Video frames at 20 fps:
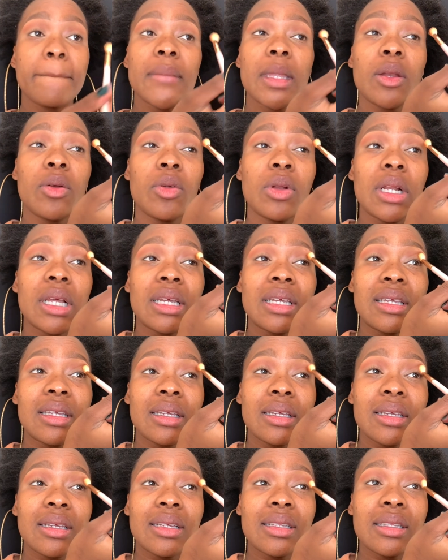No, like
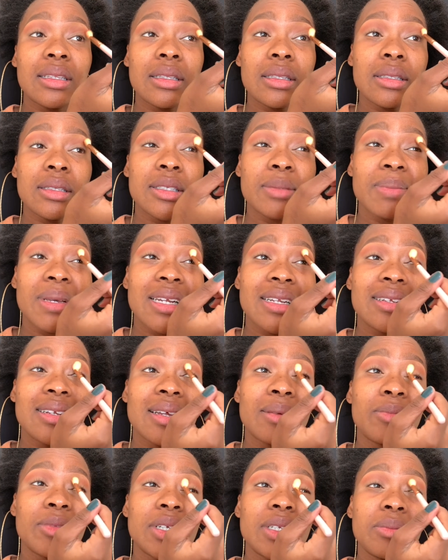this palette,
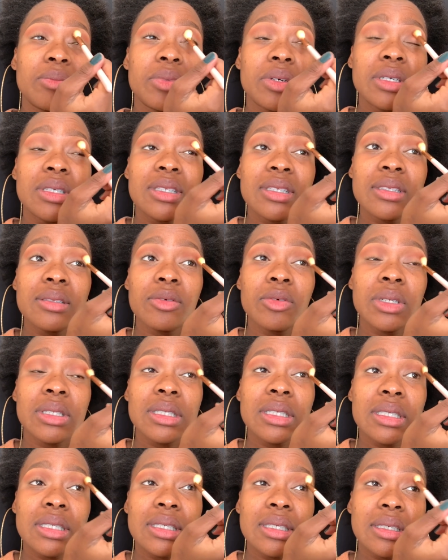I'm really impressed. What's
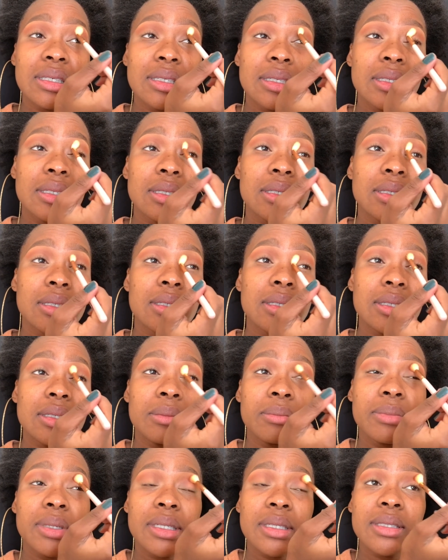again?
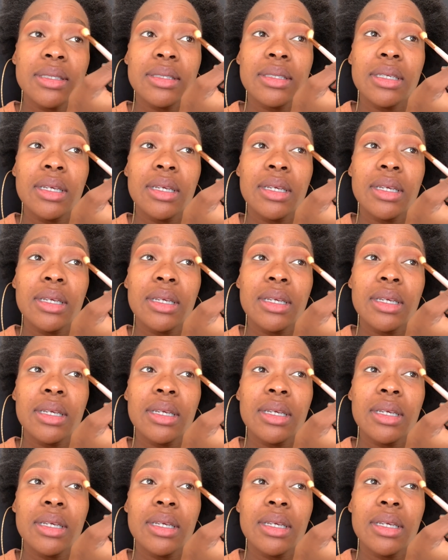Impressed.